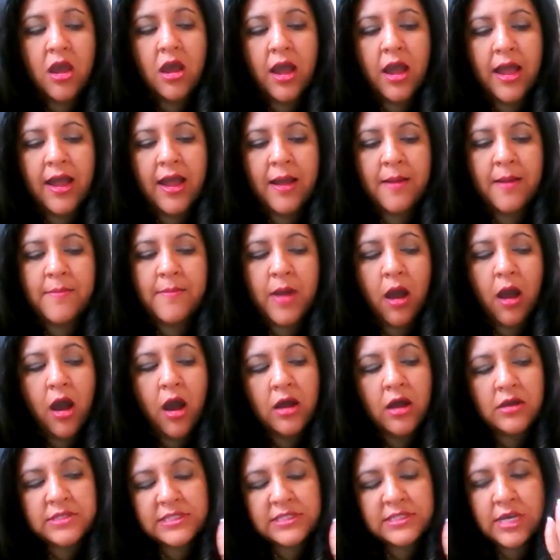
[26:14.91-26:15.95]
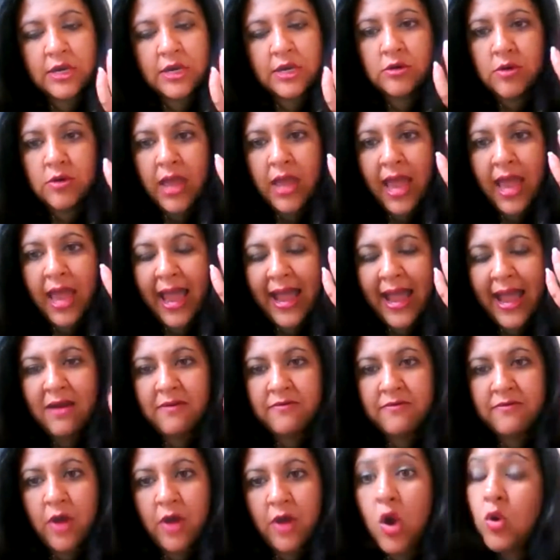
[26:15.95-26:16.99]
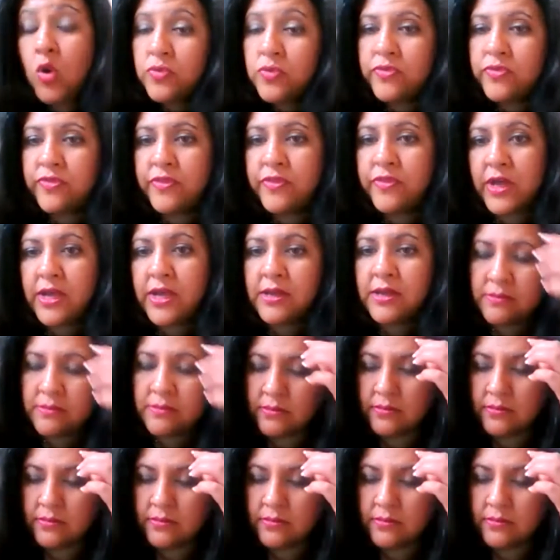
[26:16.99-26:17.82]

um, also have own the